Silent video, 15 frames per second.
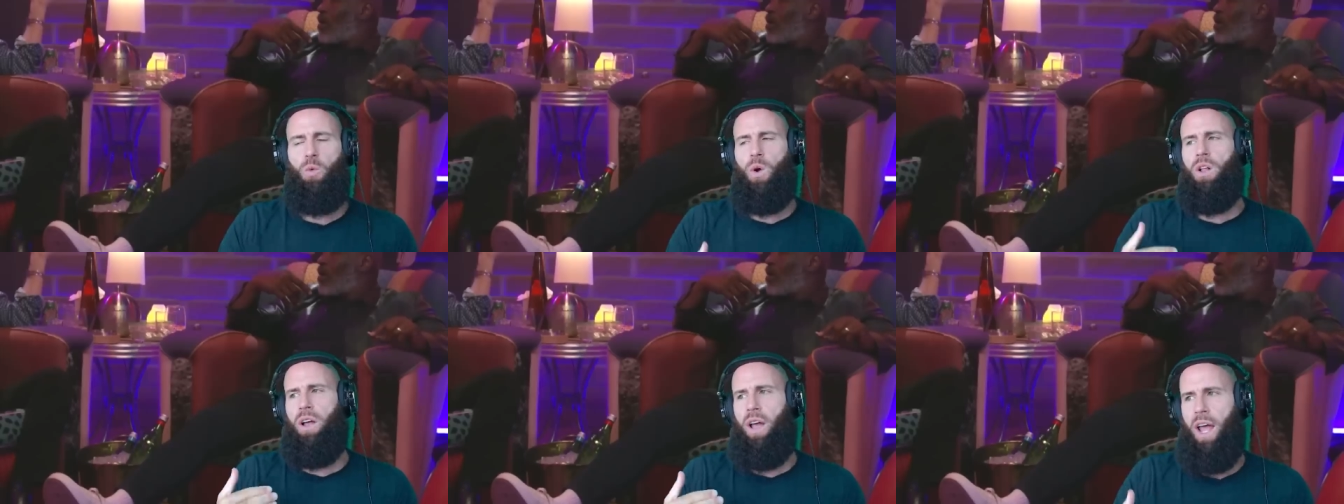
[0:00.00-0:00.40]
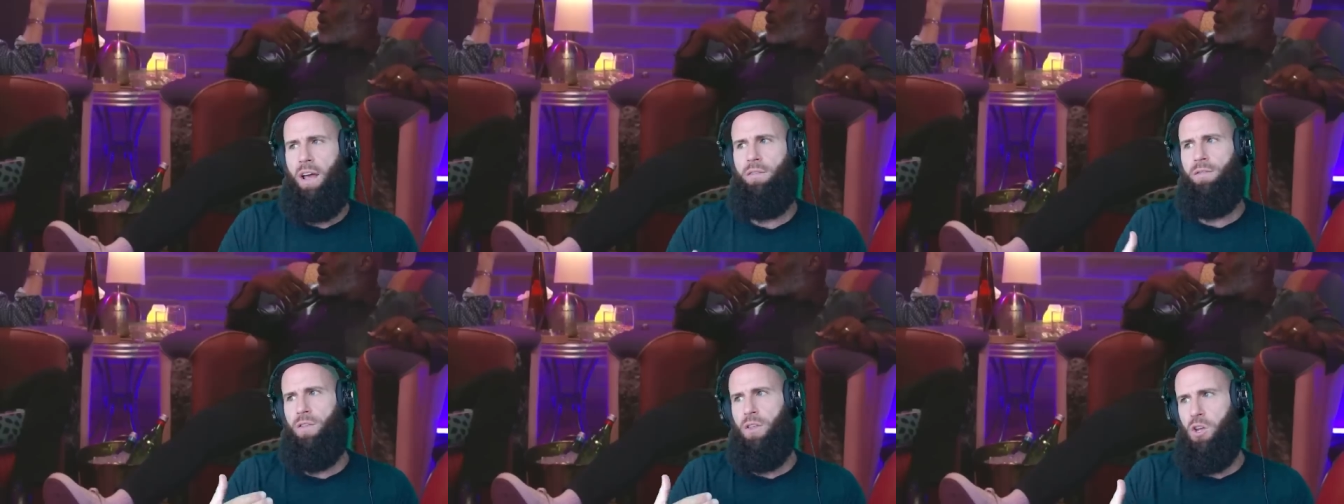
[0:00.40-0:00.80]
will
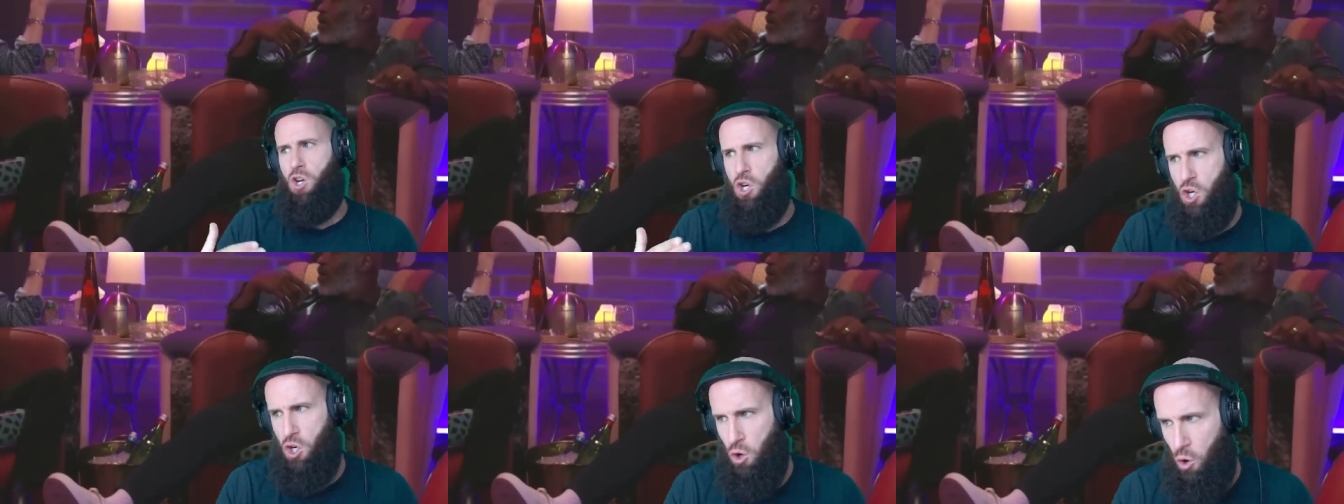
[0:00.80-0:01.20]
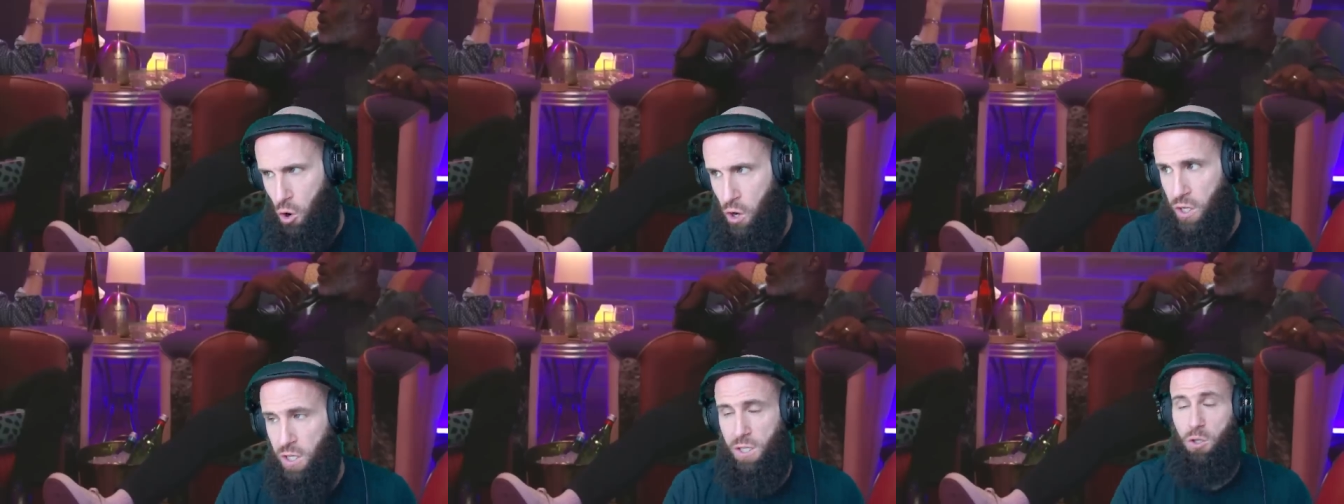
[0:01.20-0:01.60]
have the
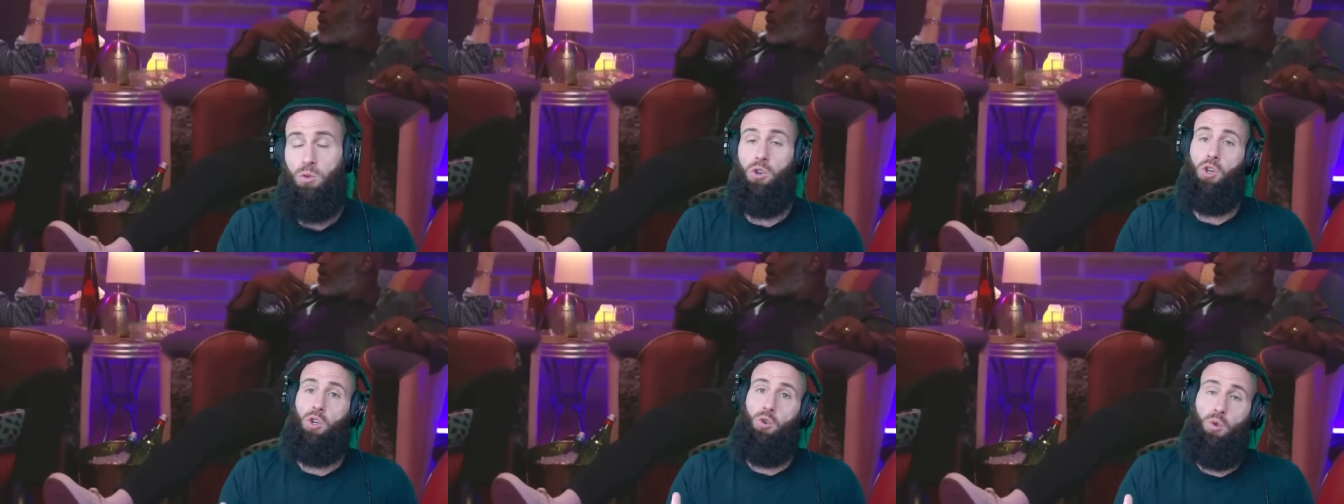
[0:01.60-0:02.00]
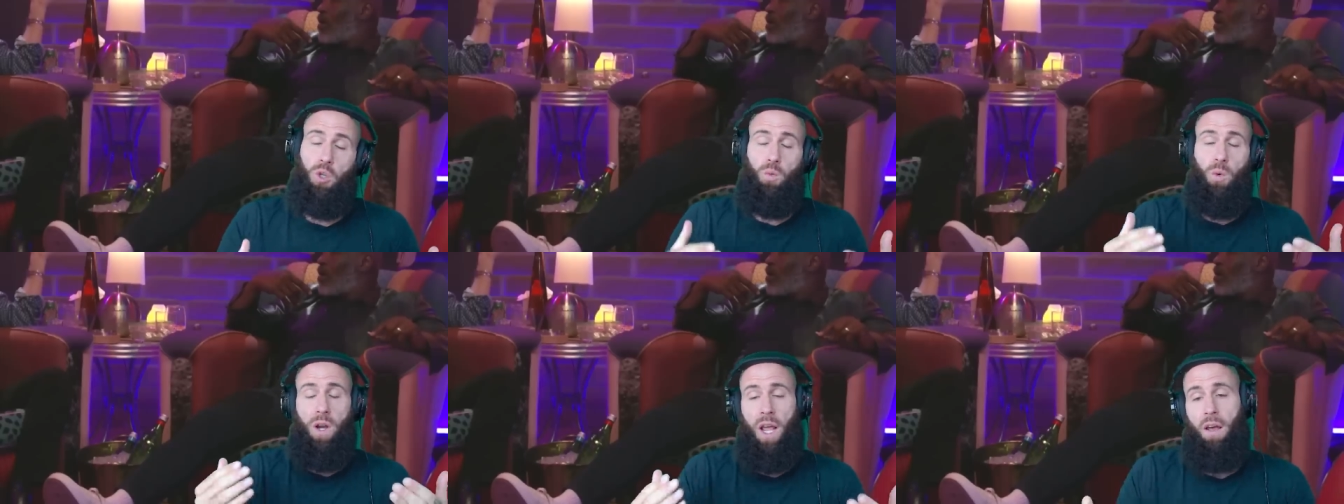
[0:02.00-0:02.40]
choice to choose
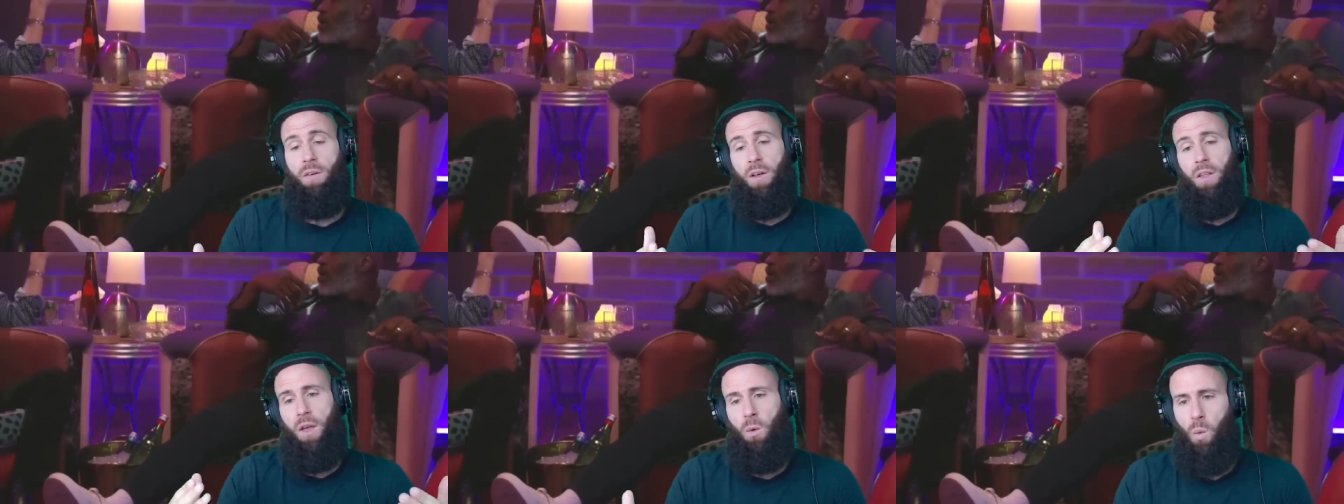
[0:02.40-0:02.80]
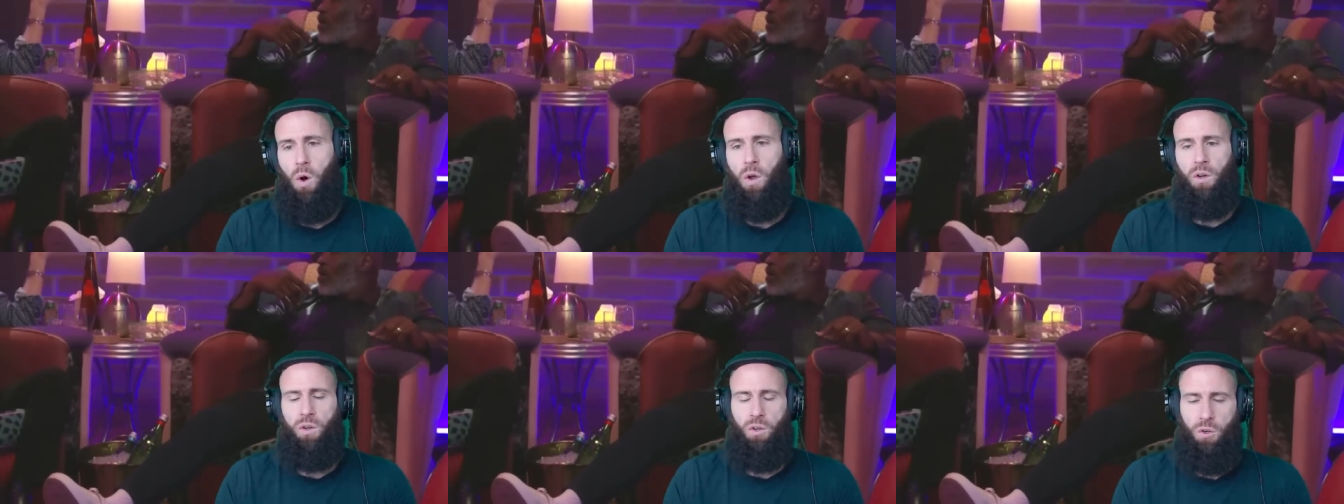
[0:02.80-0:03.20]
whatever they
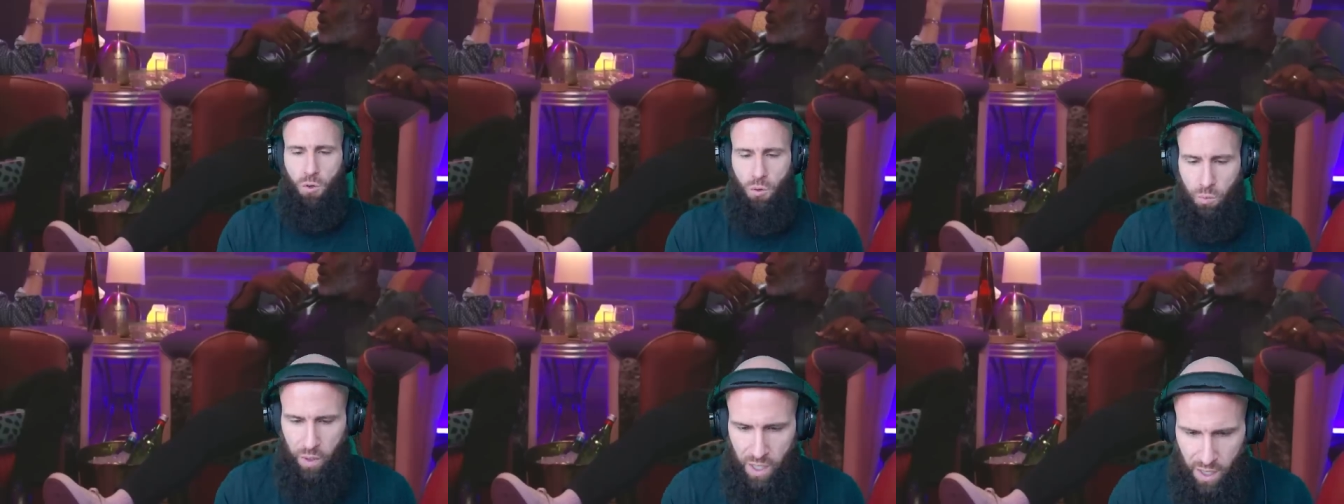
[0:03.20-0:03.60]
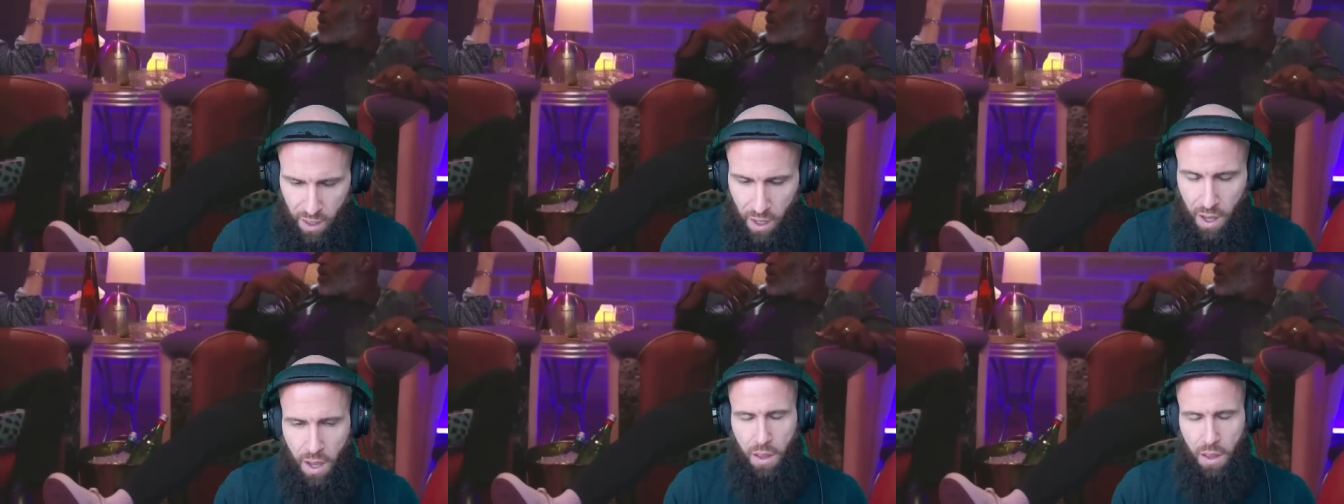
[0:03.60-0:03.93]
want to be.